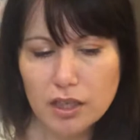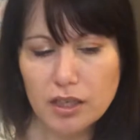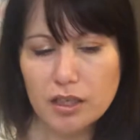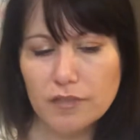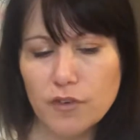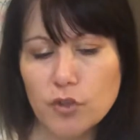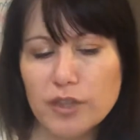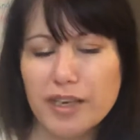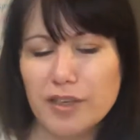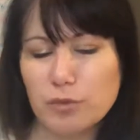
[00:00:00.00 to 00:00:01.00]
"If
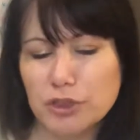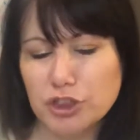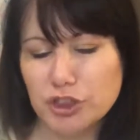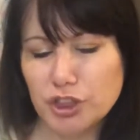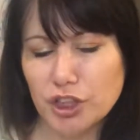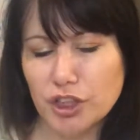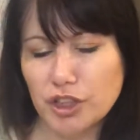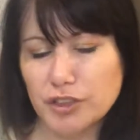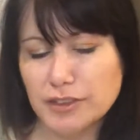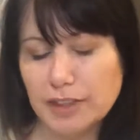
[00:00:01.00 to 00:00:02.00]
only I were
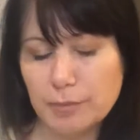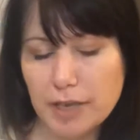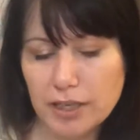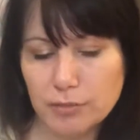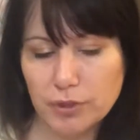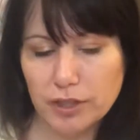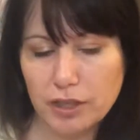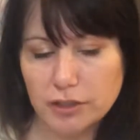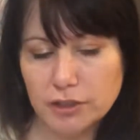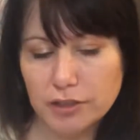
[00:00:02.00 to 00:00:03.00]
sure," said Madame
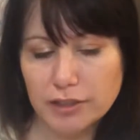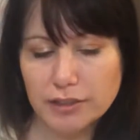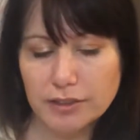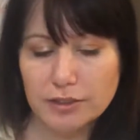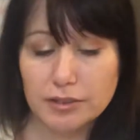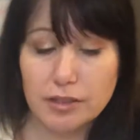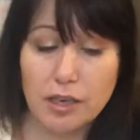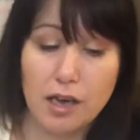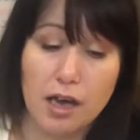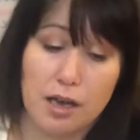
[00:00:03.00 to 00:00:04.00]
Rhinoceros.
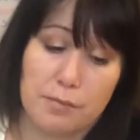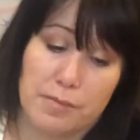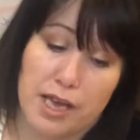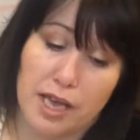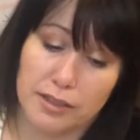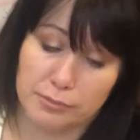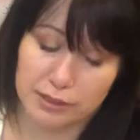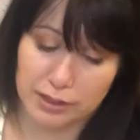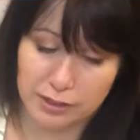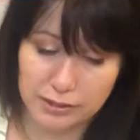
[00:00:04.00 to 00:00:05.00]
"Ah, madam,"
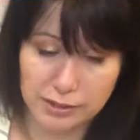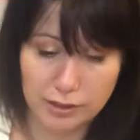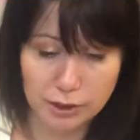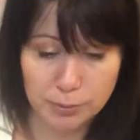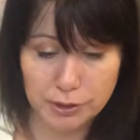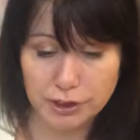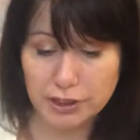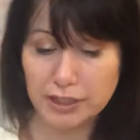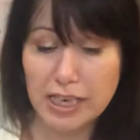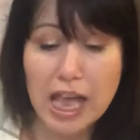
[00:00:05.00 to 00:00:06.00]
said the
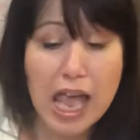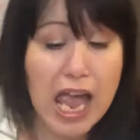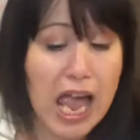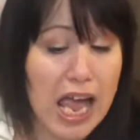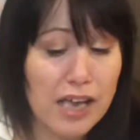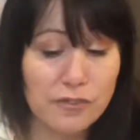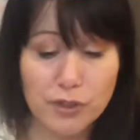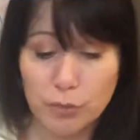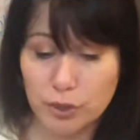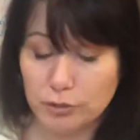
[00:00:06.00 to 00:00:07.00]
salesperson,
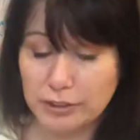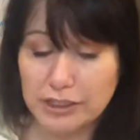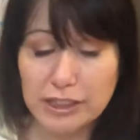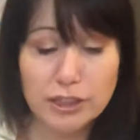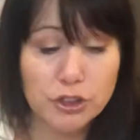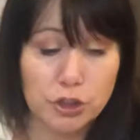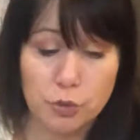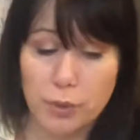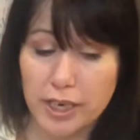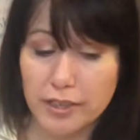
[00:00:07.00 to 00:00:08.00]
"everyone who sees you
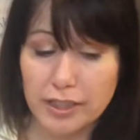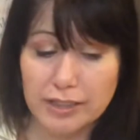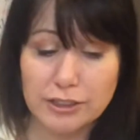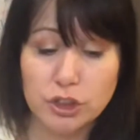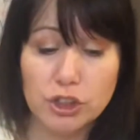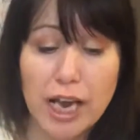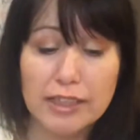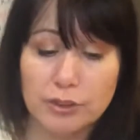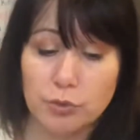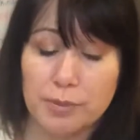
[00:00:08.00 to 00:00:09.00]
wearing this
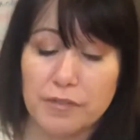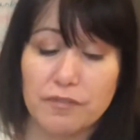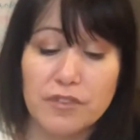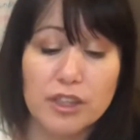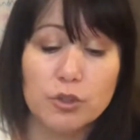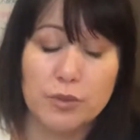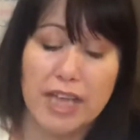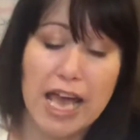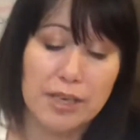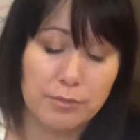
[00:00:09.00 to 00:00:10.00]
dress will be filled with
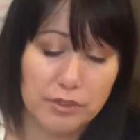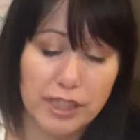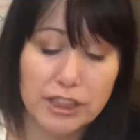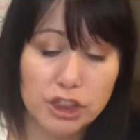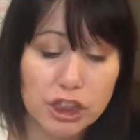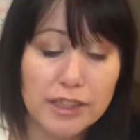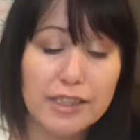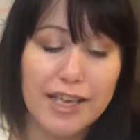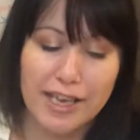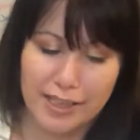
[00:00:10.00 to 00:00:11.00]
admiration
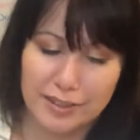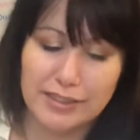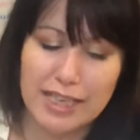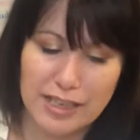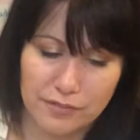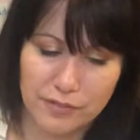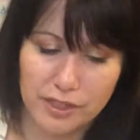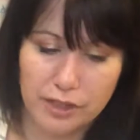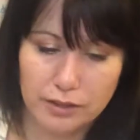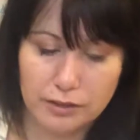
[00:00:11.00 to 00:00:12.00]
and envy."